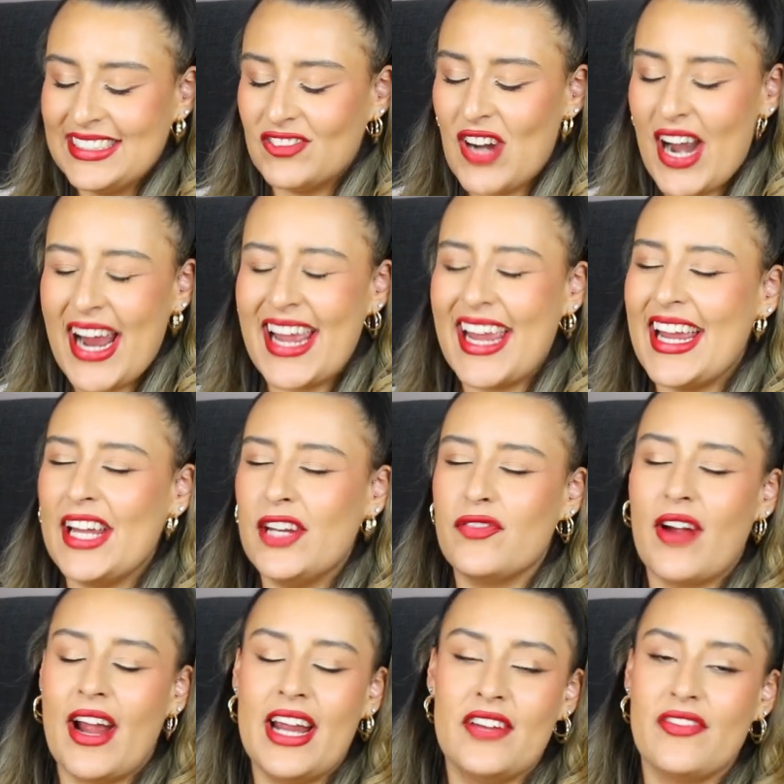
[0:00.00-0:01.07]
Raid.
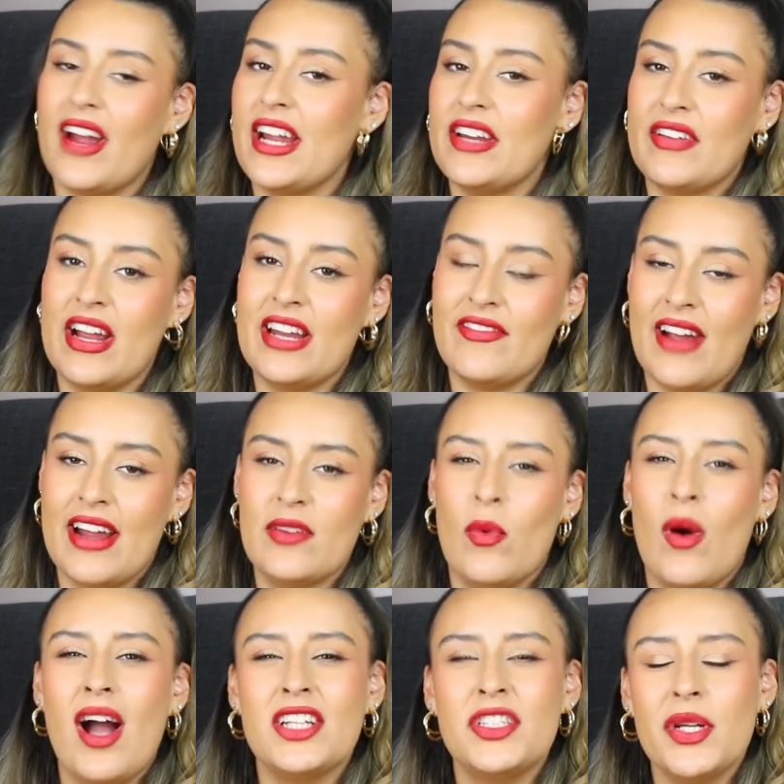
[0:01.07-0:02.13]
Why
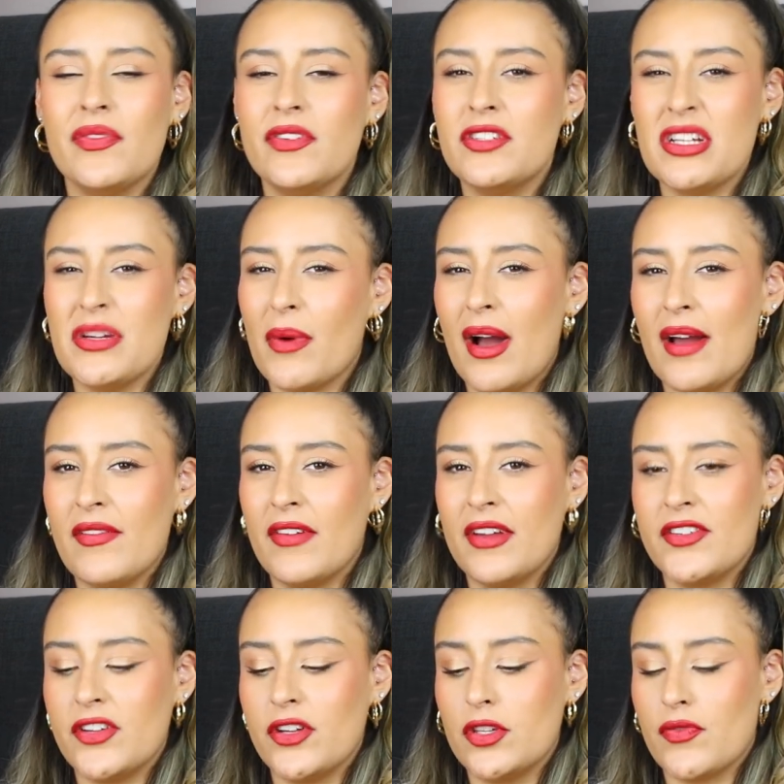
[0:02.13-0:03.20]
do you even do wide
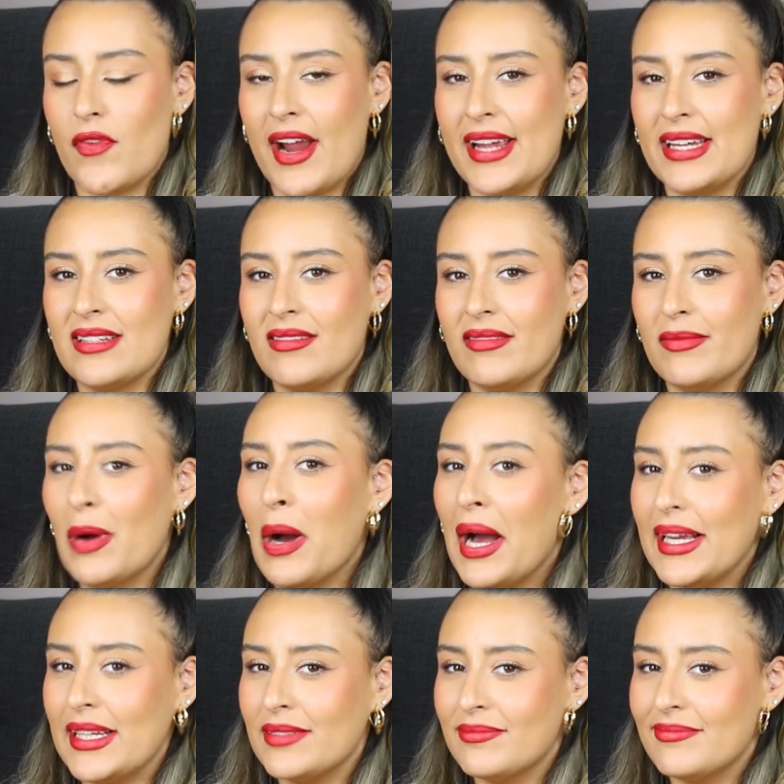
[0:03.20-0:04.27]
fit shoes, Raid?
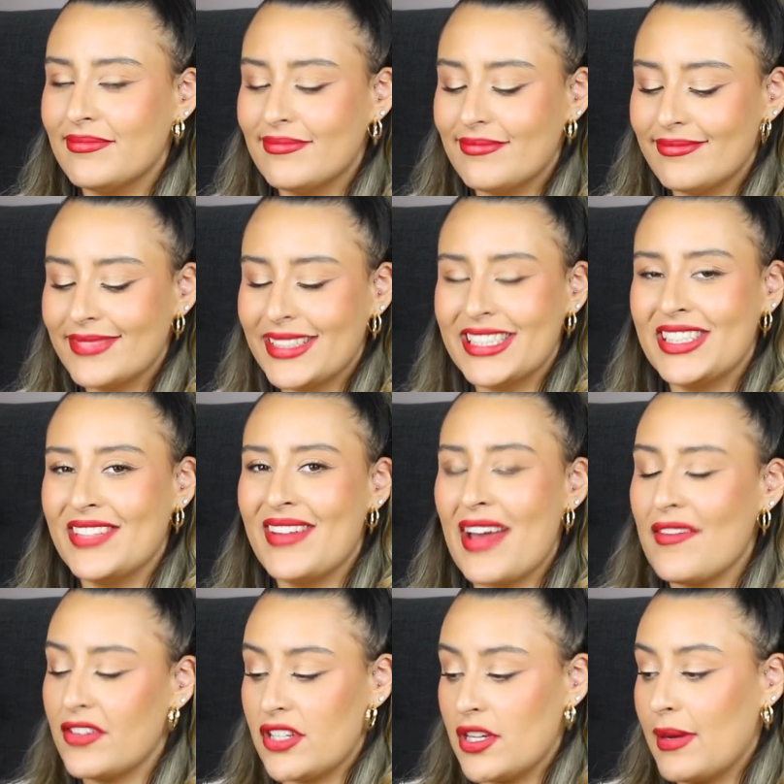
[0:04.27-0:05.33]
Why? Because you
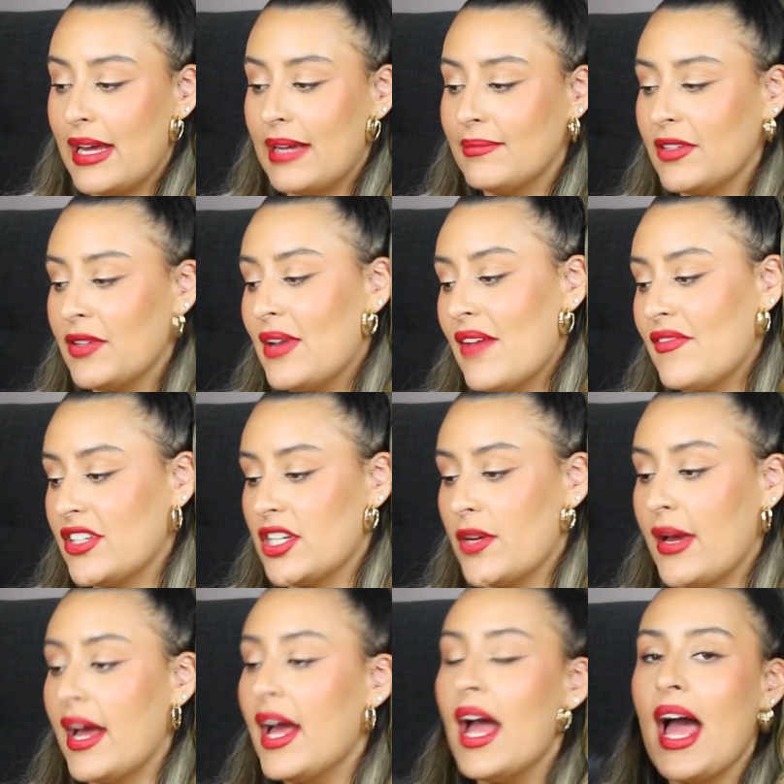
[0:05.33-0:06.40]
never do it, you never do
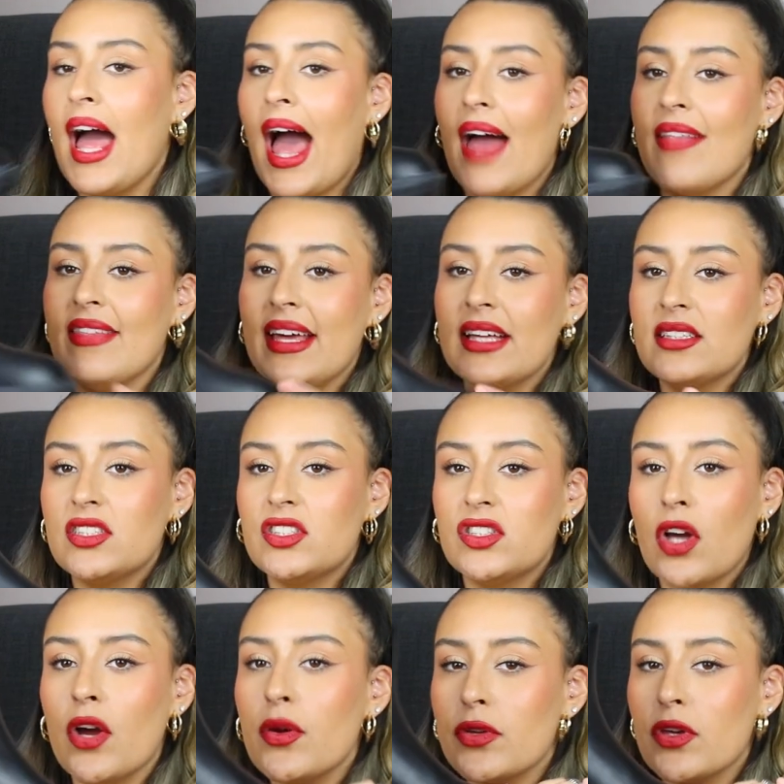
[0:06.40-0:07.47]
it. And these are
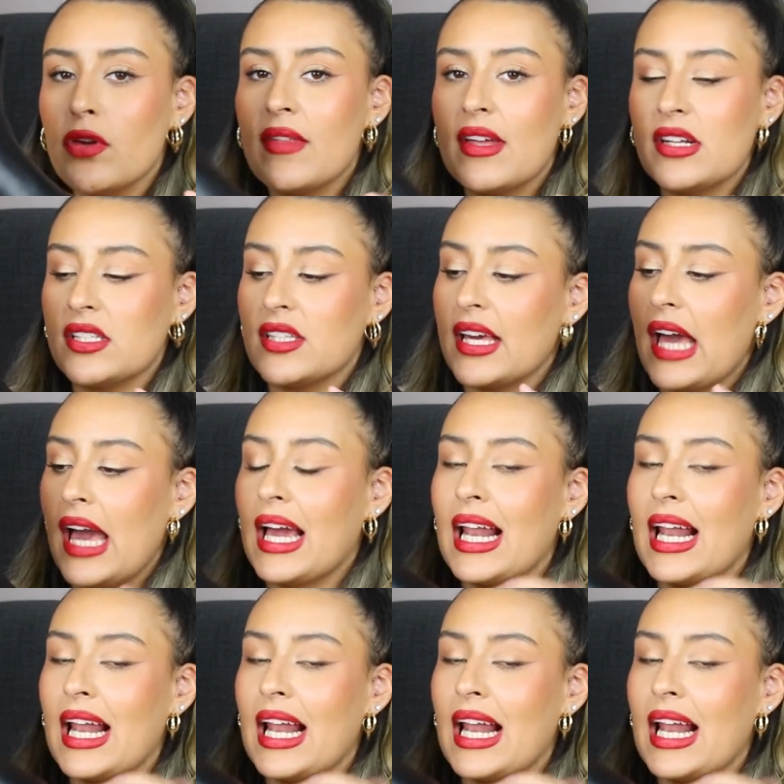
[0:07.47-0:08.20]
so cute. They're just like a